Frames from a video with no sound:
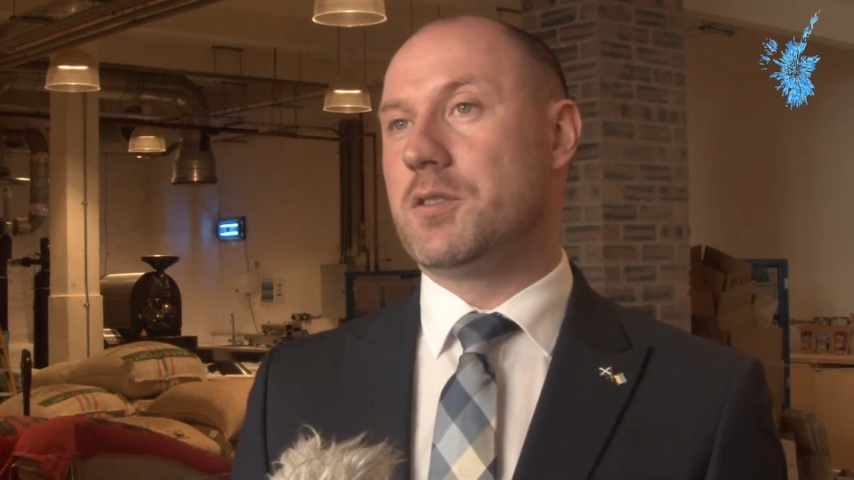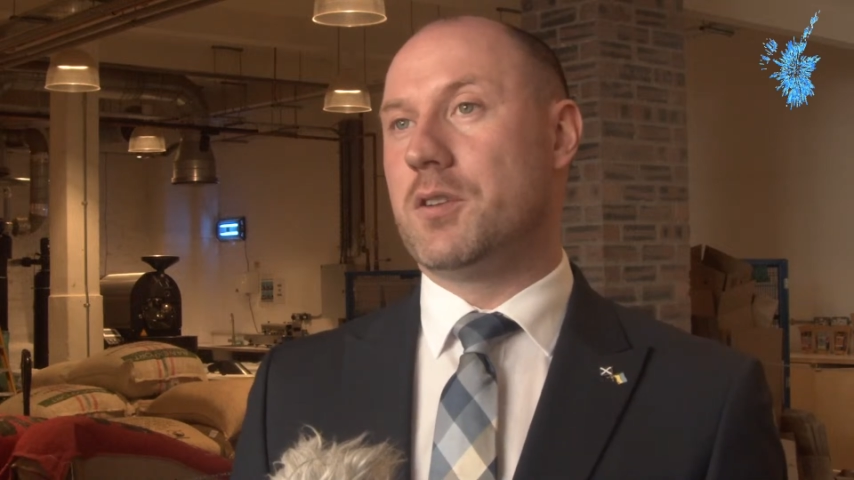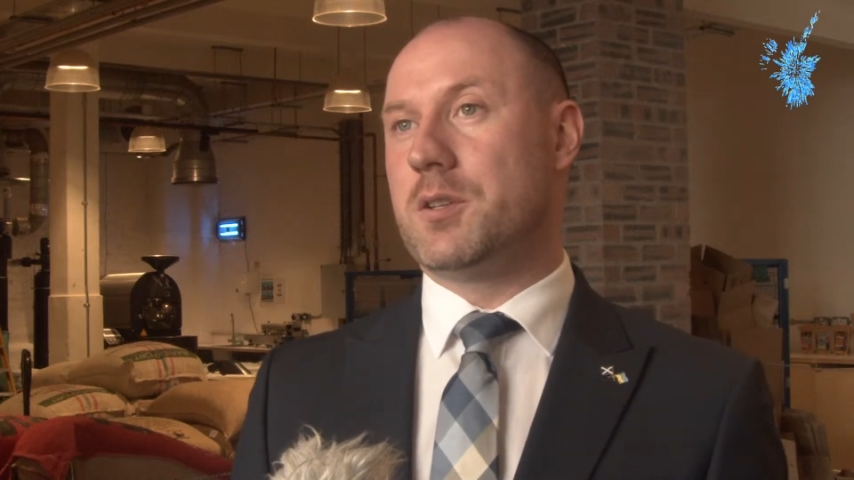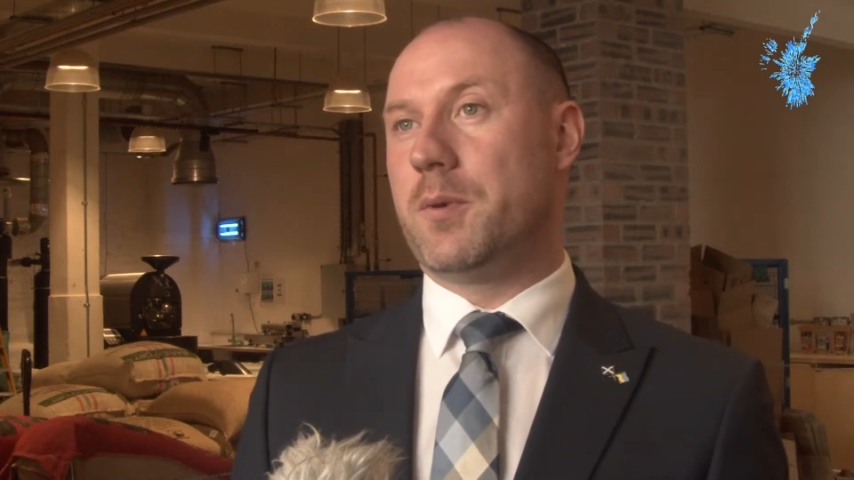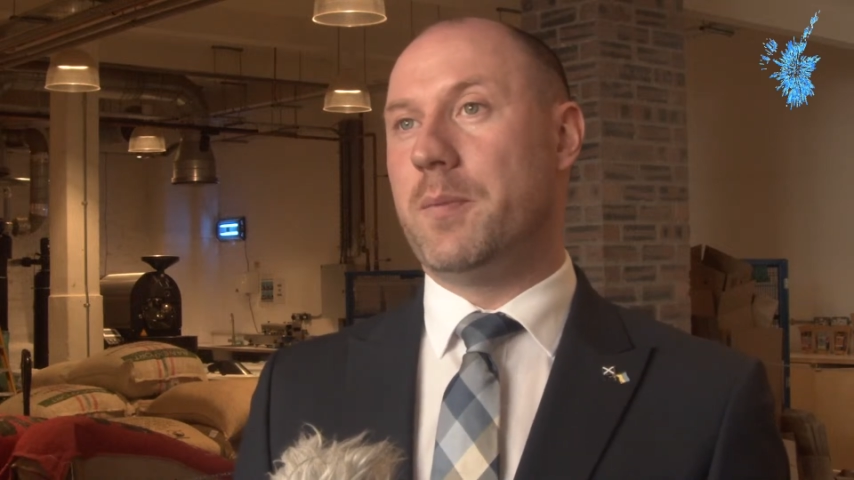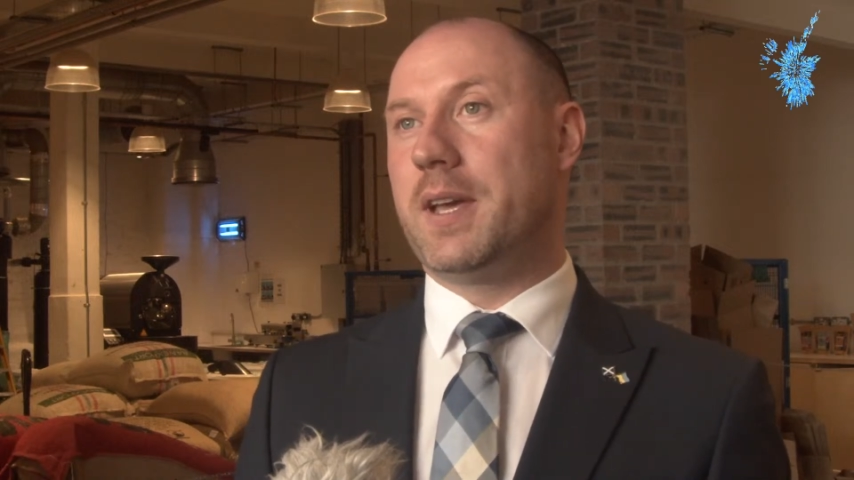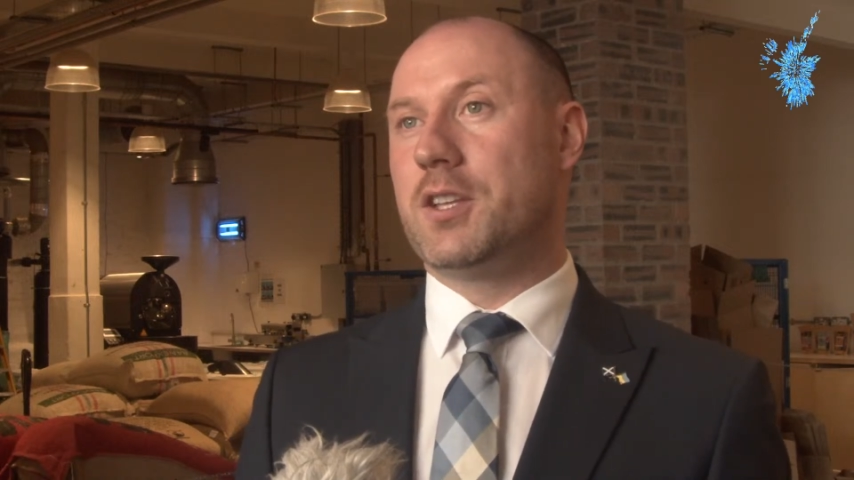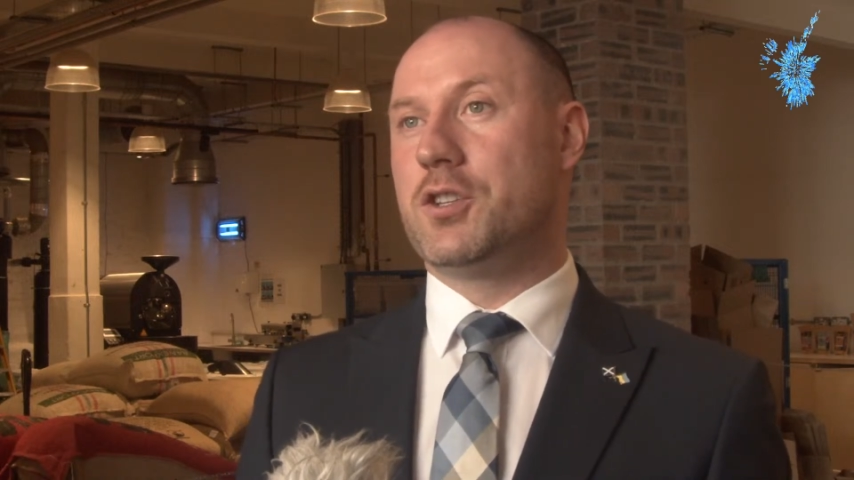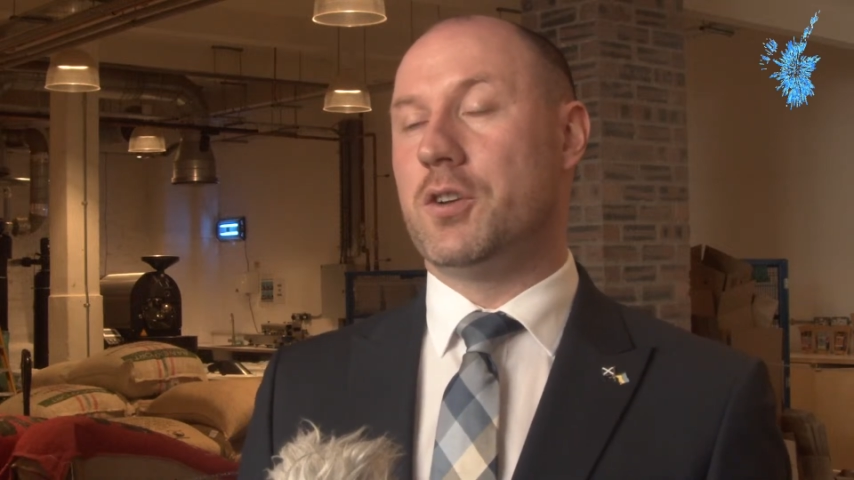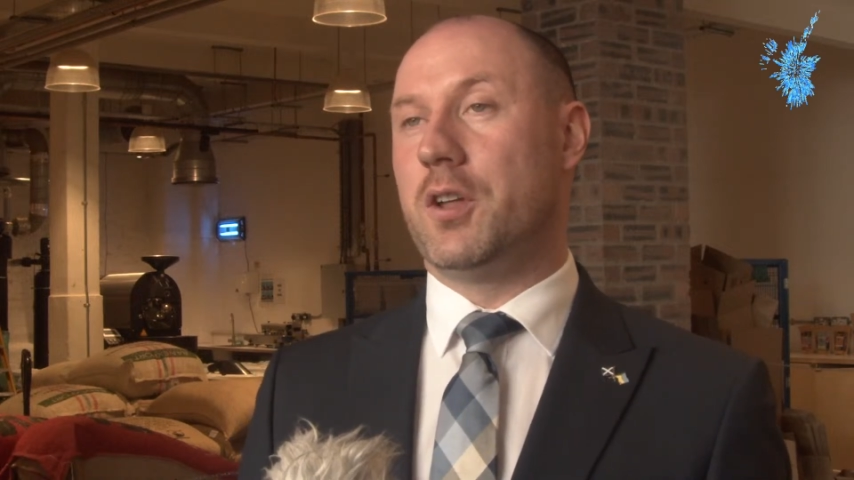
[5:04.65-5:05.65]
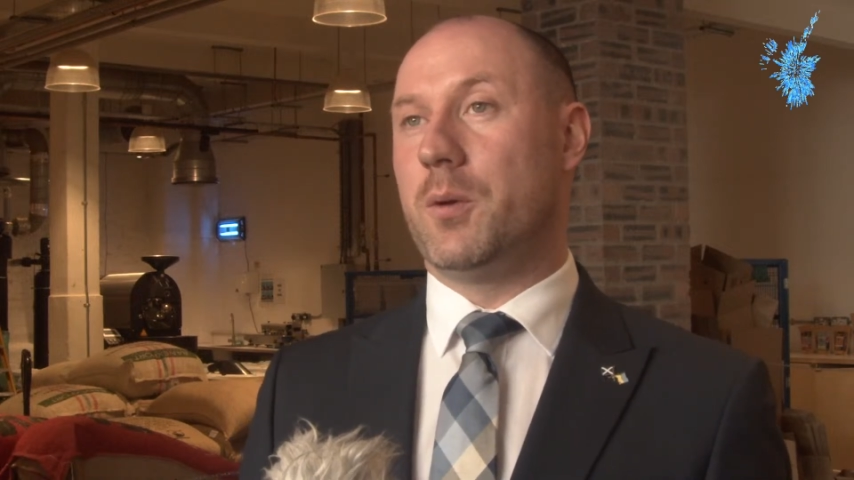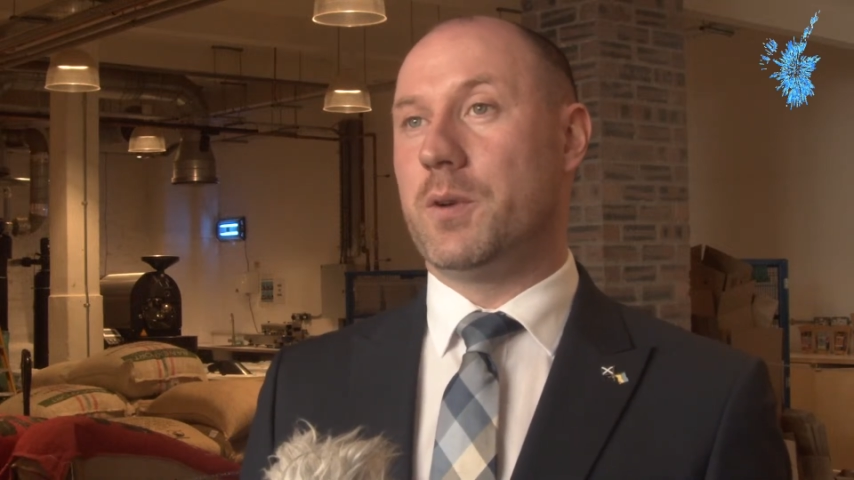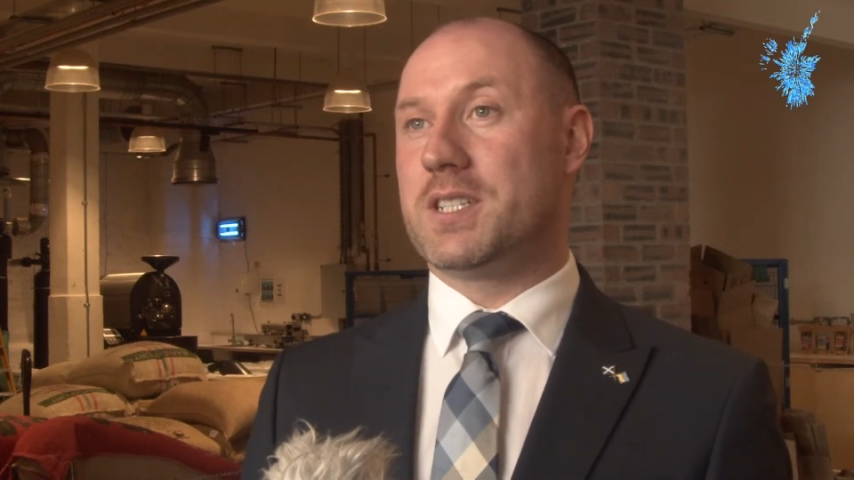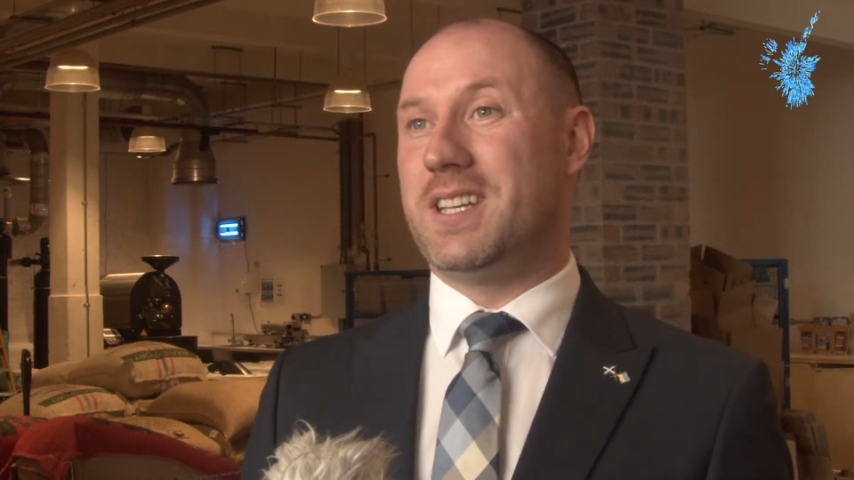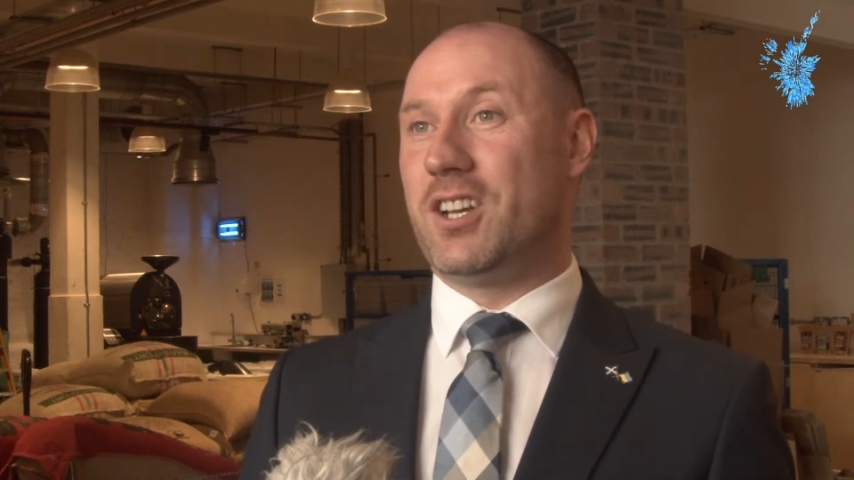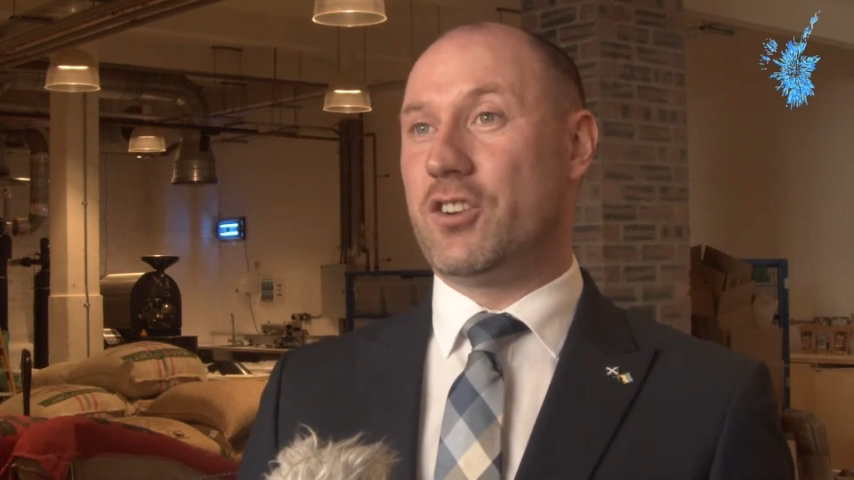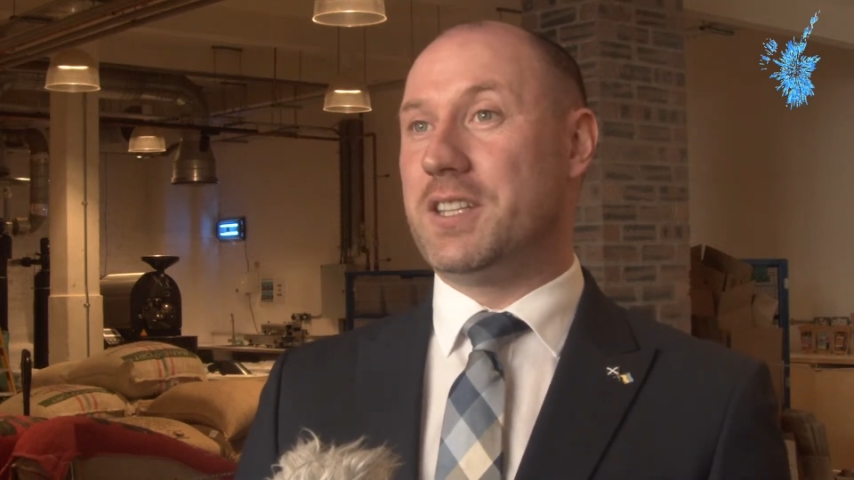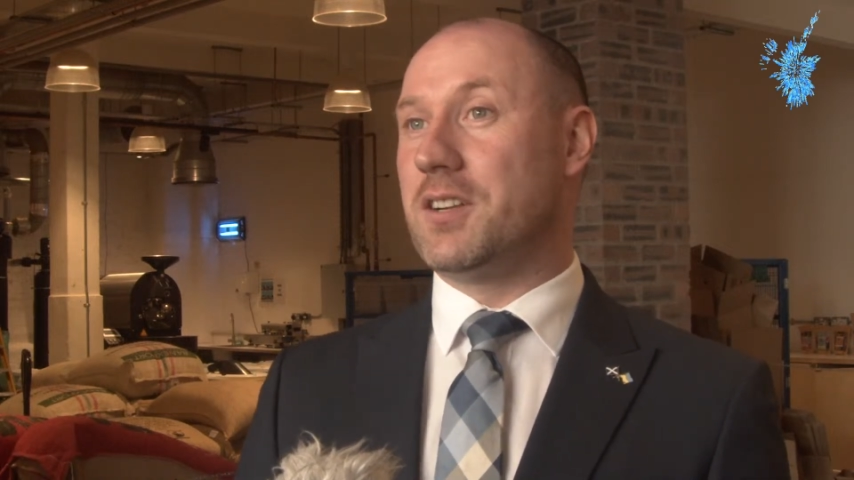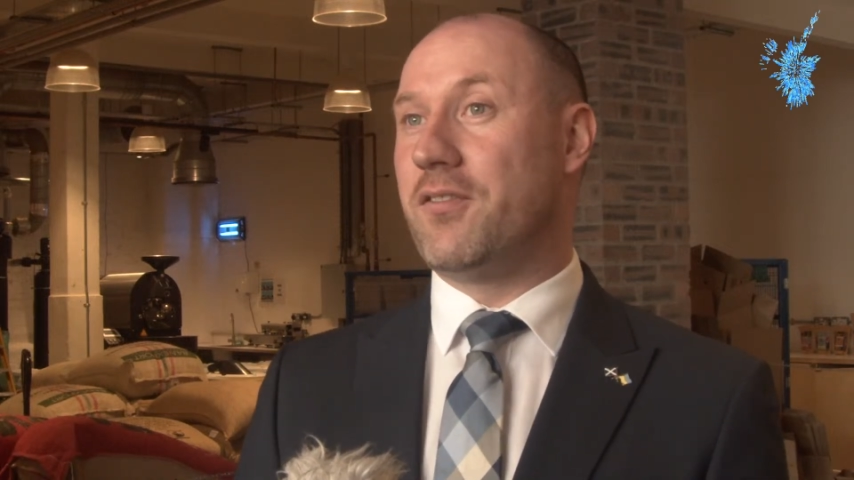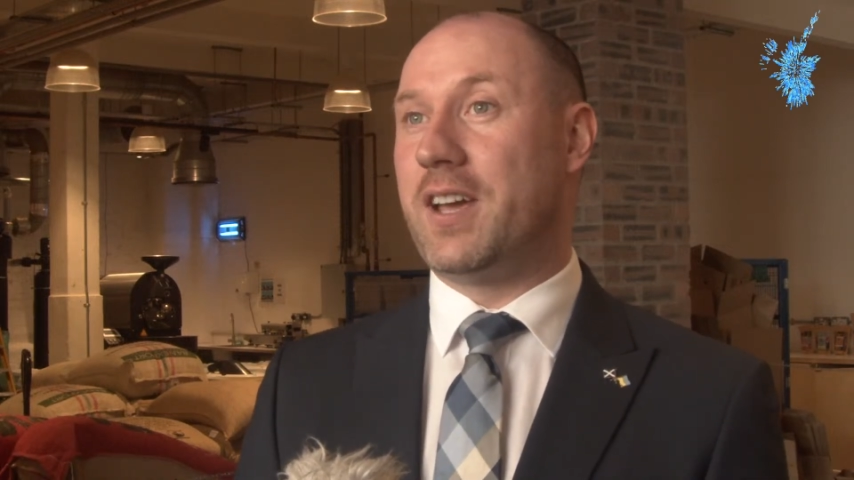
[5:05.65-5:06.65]
So it's about making sure that we're seeing
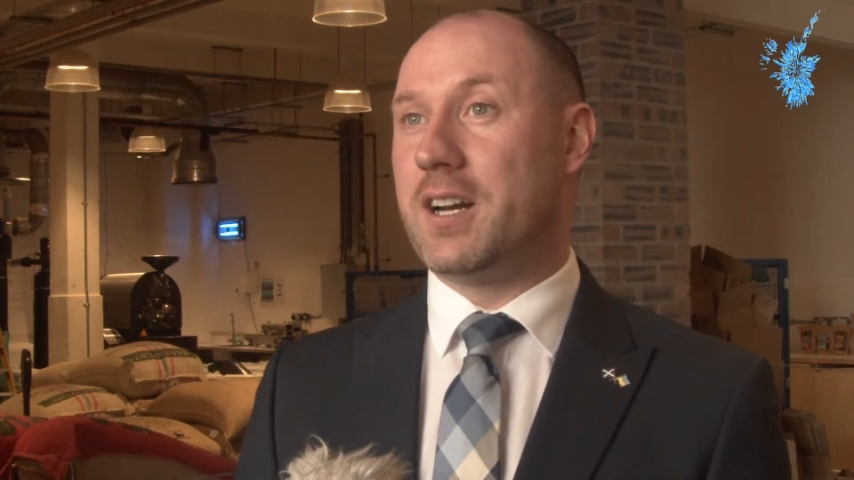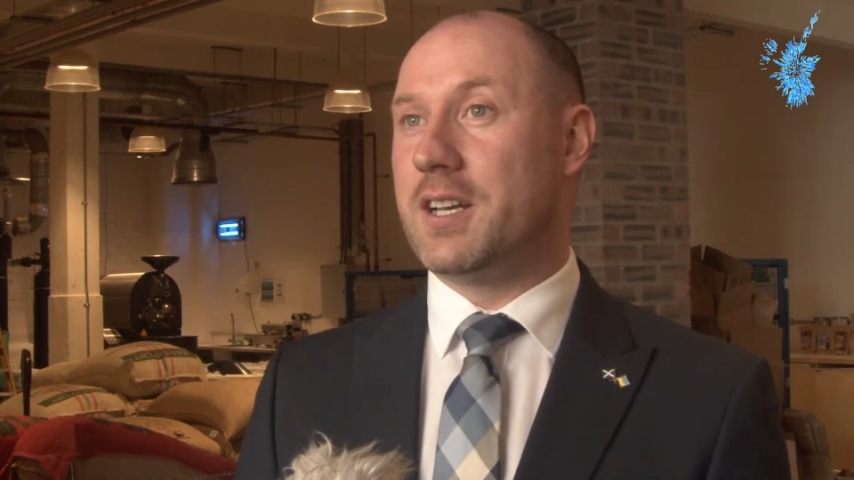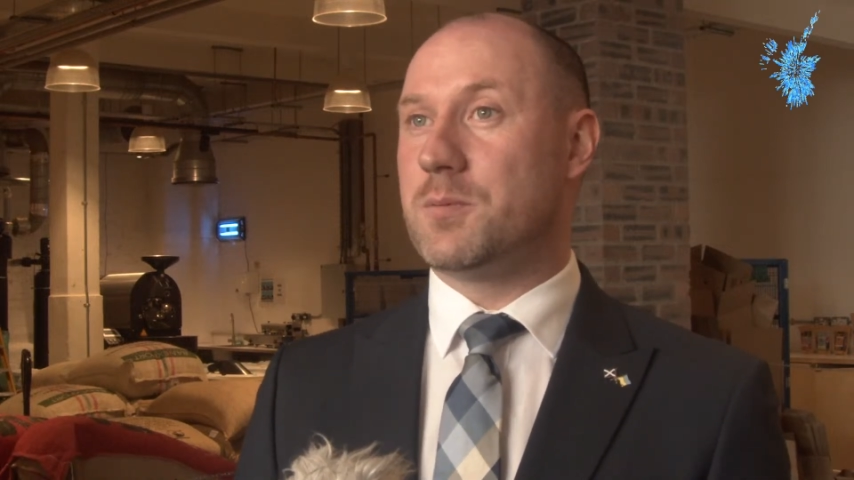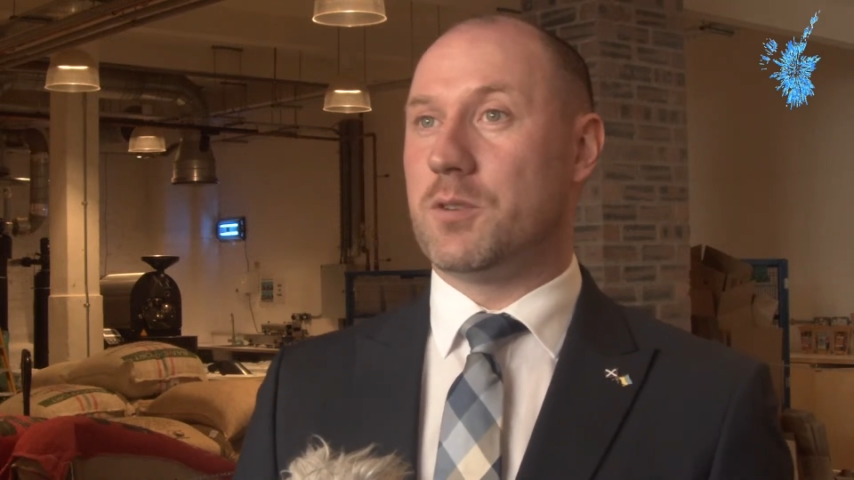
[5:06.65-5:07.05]
greater fairness,